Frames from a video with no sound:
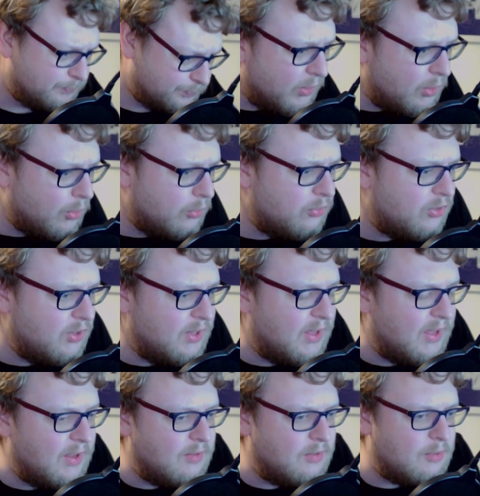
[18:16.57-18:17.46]
Constantly
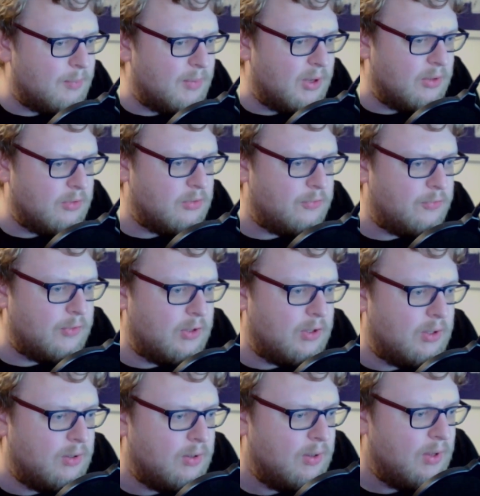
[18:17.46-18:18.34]
getting demands
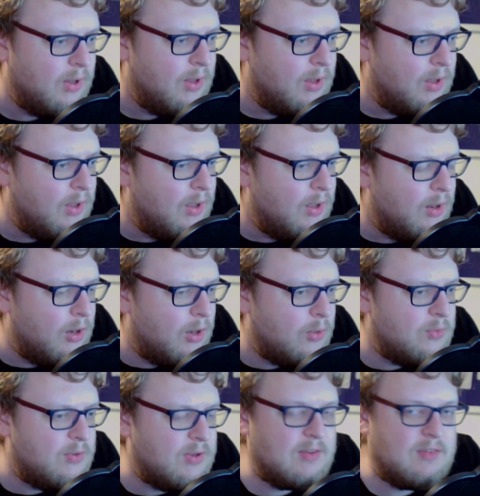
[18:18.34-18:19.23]
for
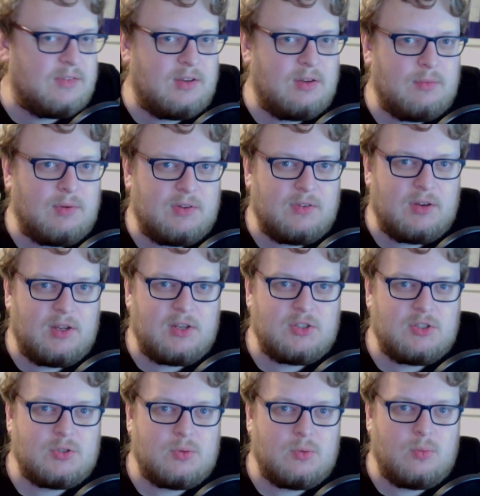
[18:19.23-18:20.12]
low density
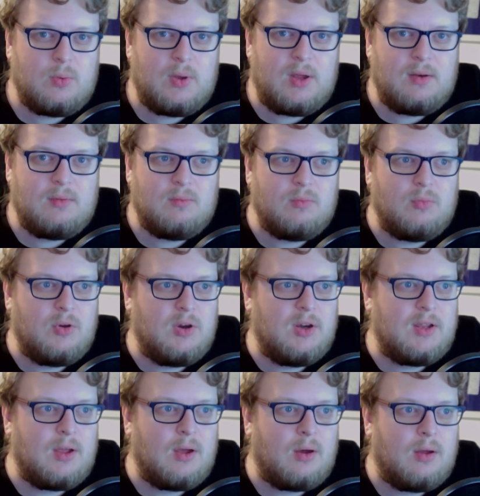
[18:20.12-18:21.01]
residential when
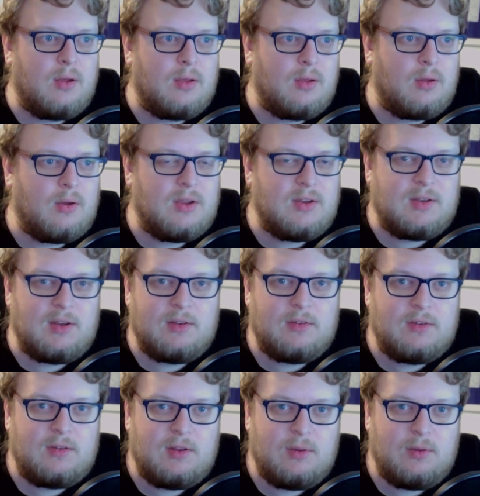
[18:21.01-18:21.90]
really high
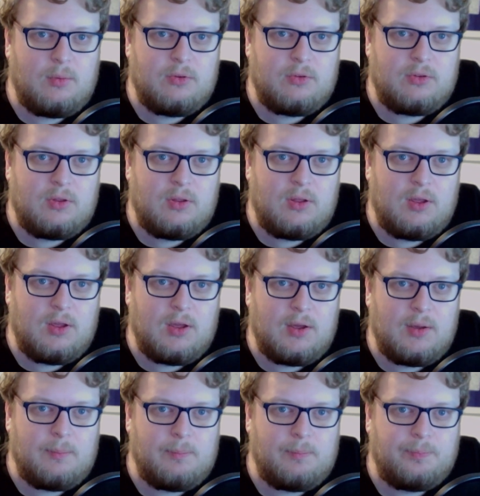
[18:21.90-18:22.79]
density was
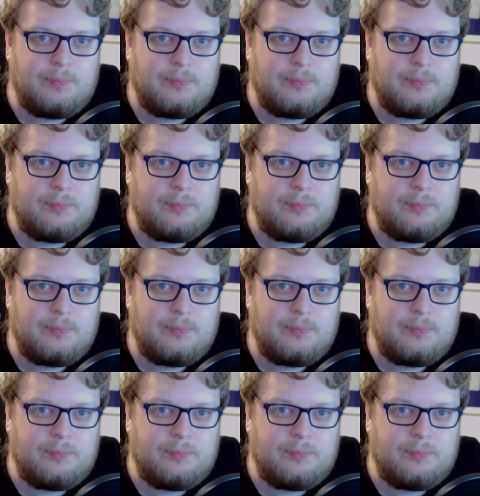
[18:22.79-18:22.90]
the